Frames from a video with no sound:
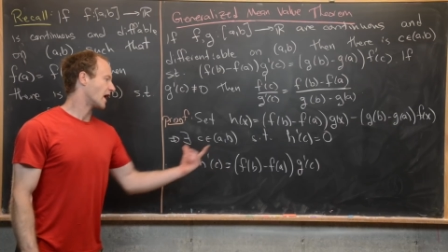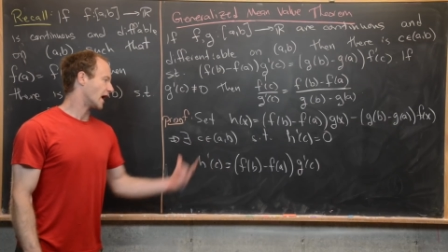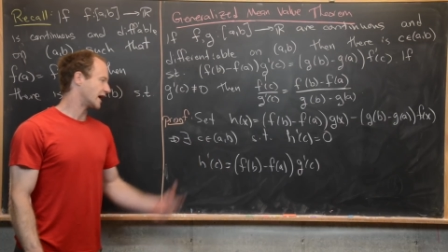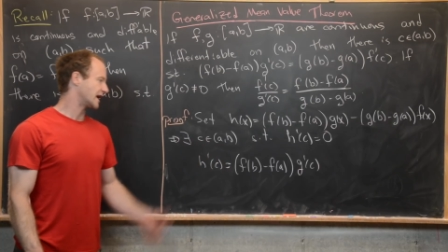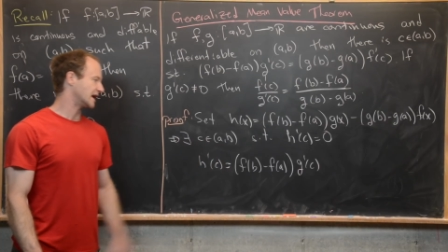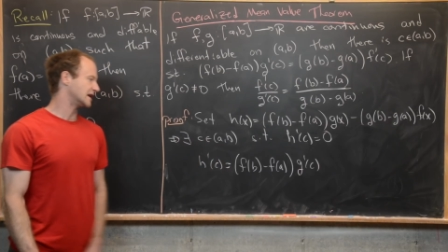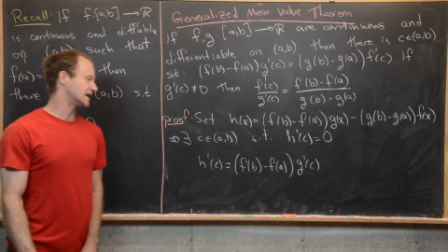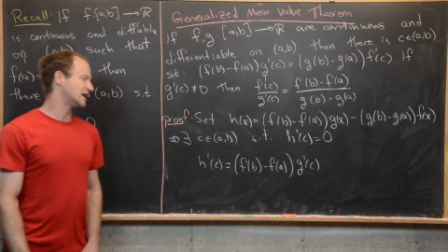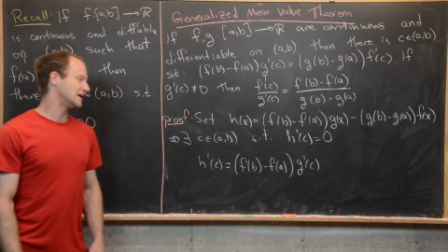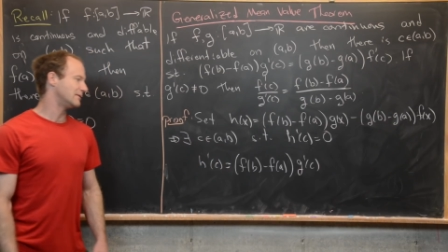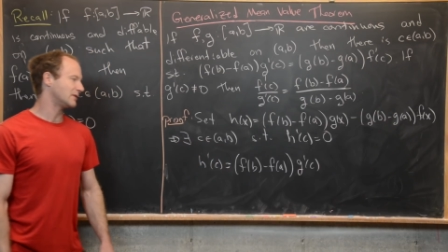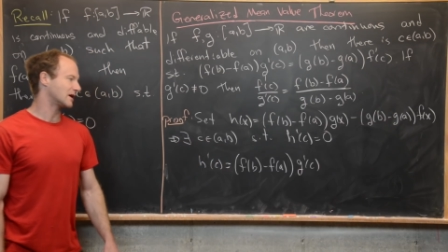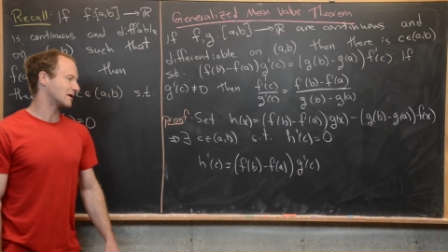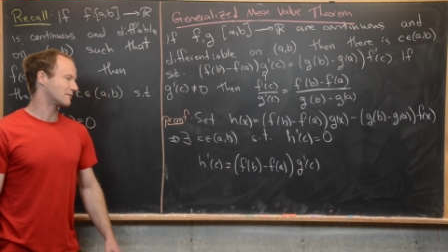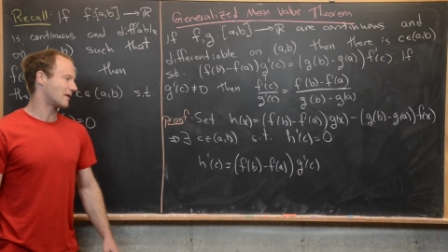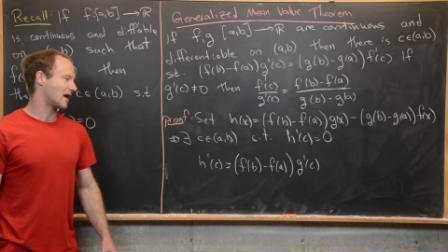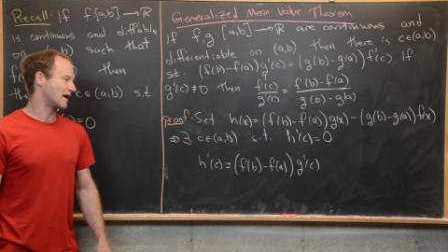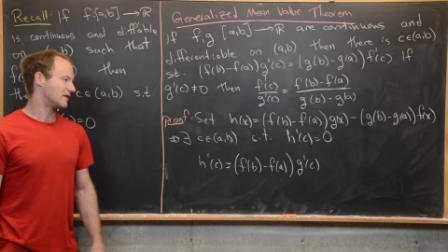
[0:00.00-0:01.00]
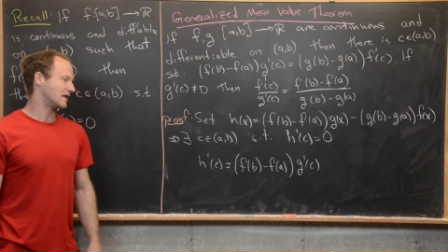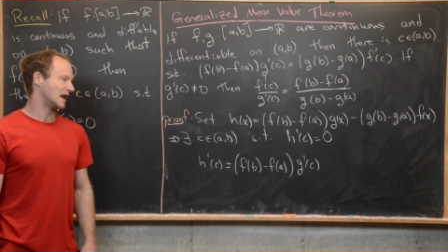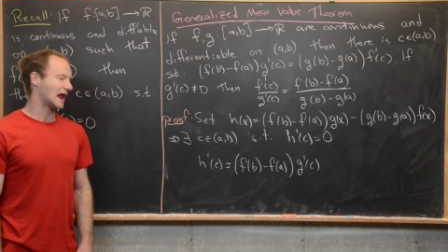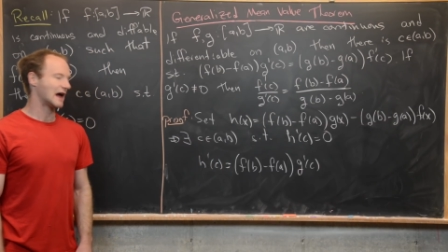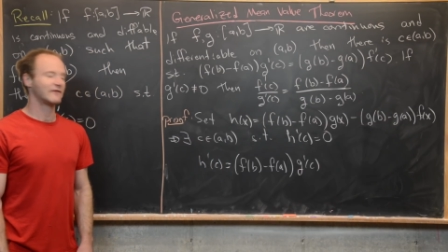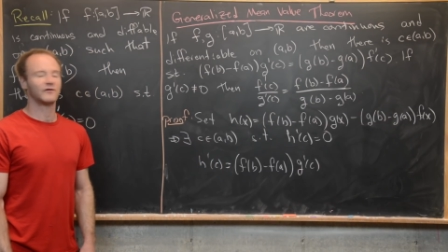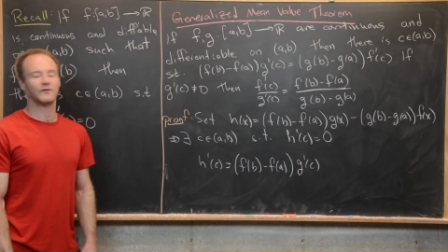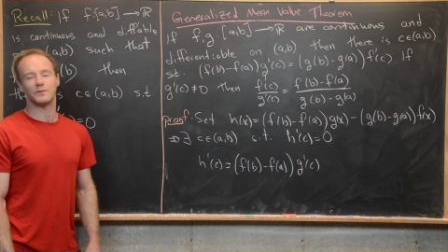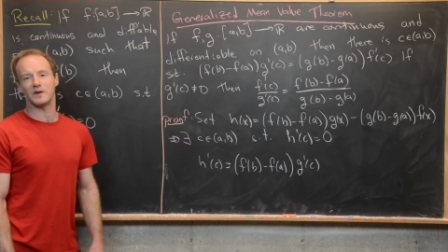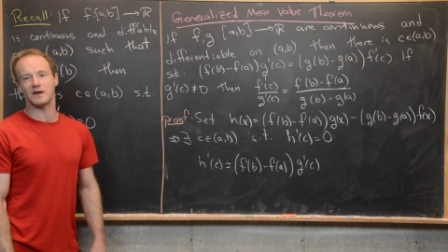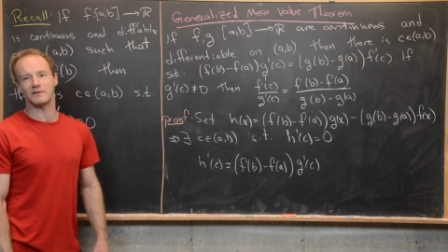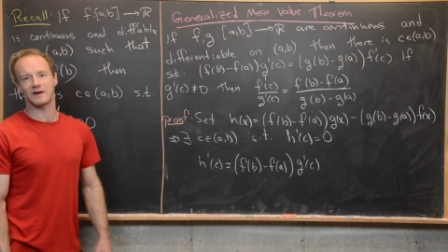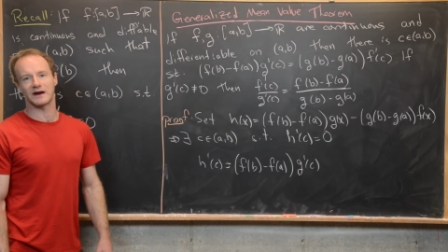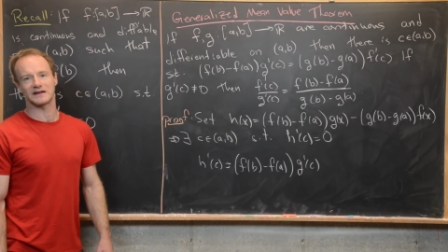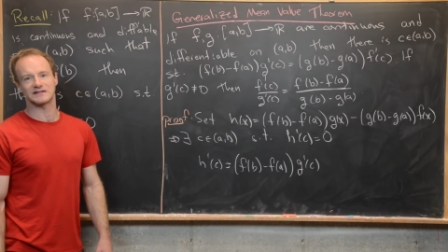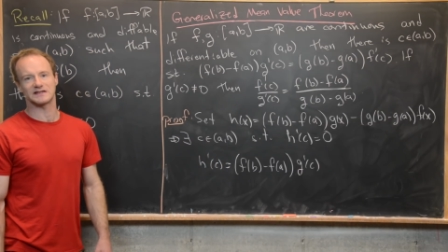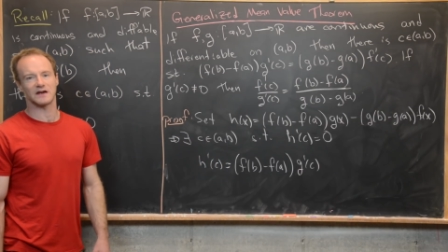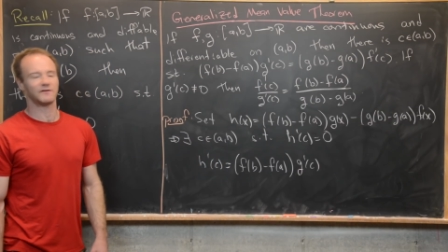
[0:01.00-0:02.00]
Again, keeping in mind that f of b
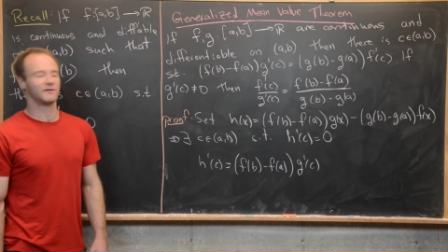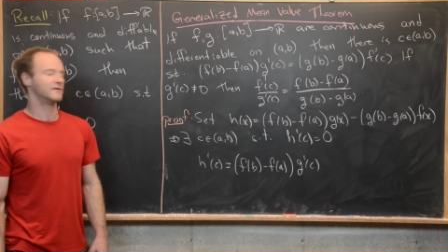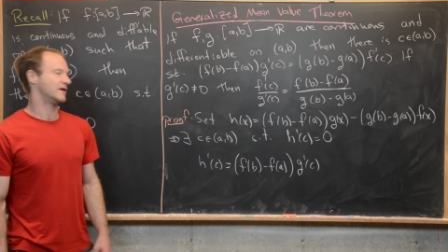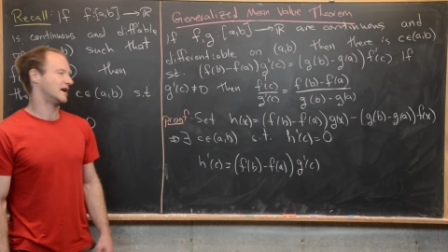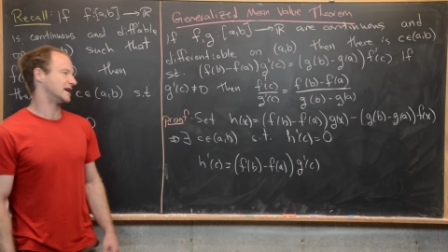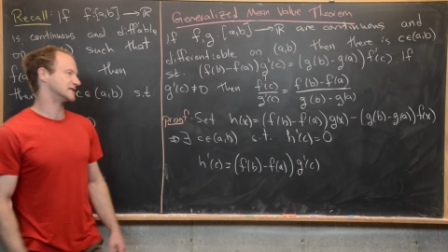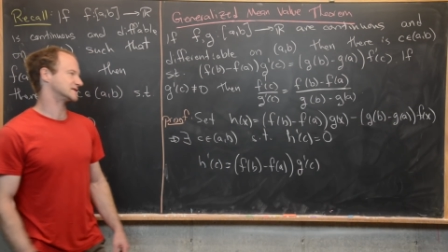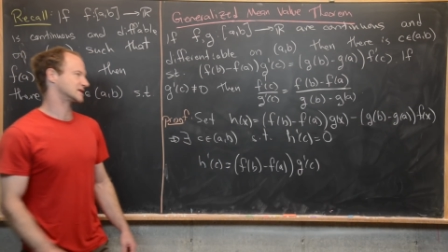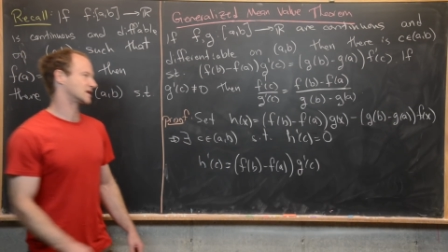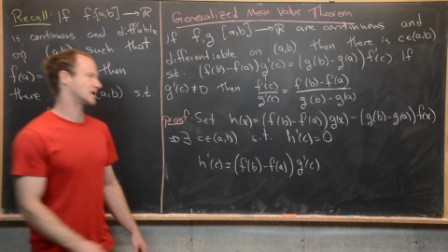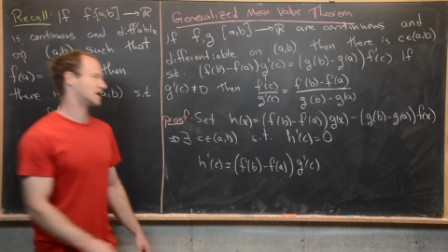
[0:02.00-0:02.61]
minus f of a is a